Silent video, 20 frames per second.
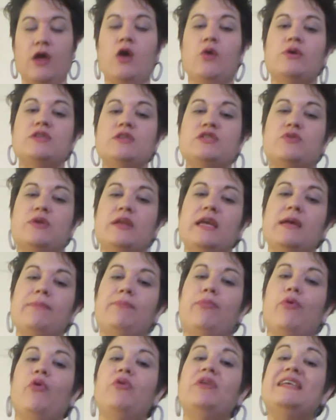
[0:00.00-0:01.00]
What's really
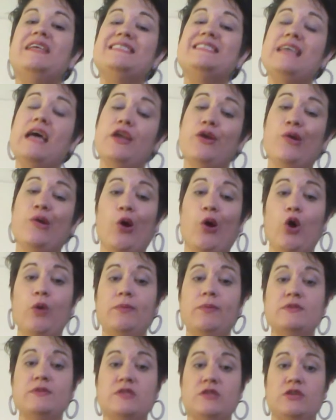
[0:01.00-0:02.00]
important is that you're
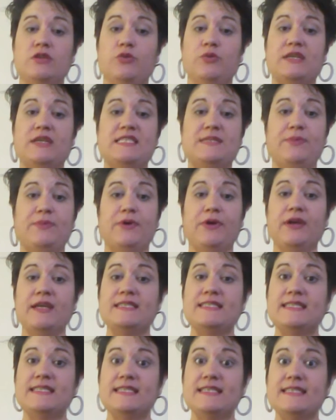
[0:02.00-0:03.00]
open to new
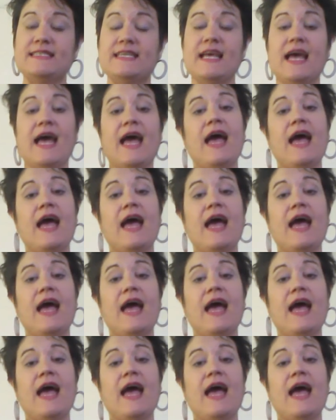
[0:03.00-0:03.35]
experiences